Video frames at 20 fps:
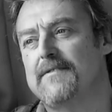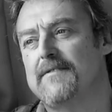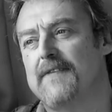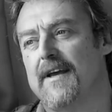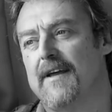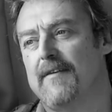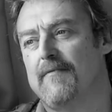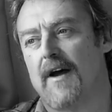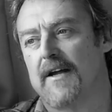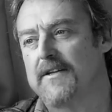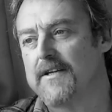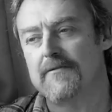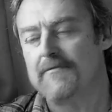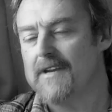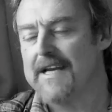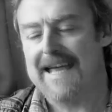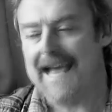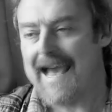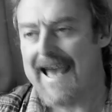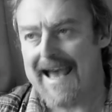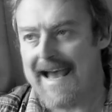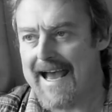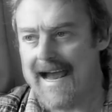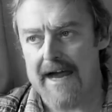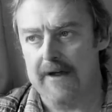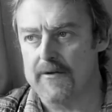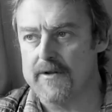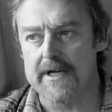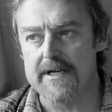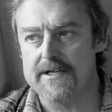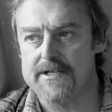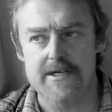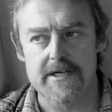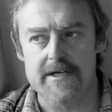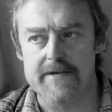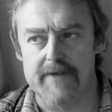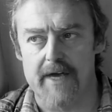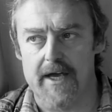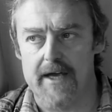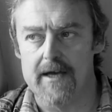So I don't really care how they
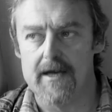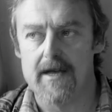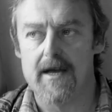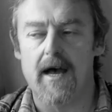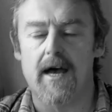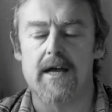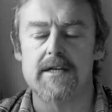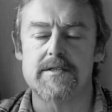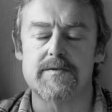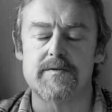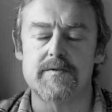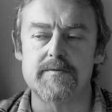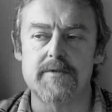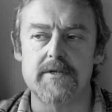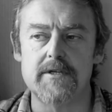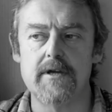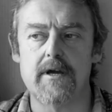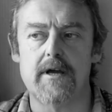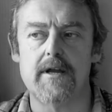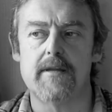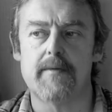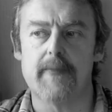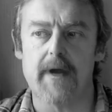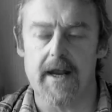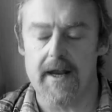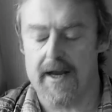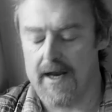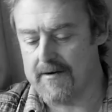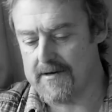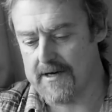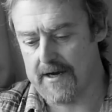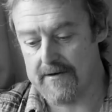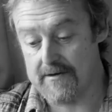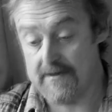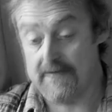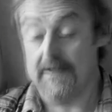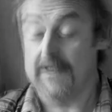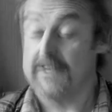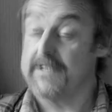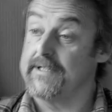achieve it. I just want them to look in the back of the camera and
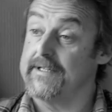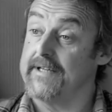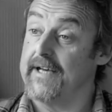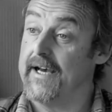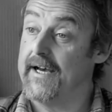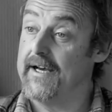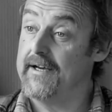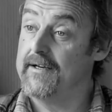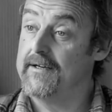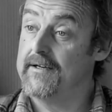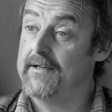go, oh, I did that.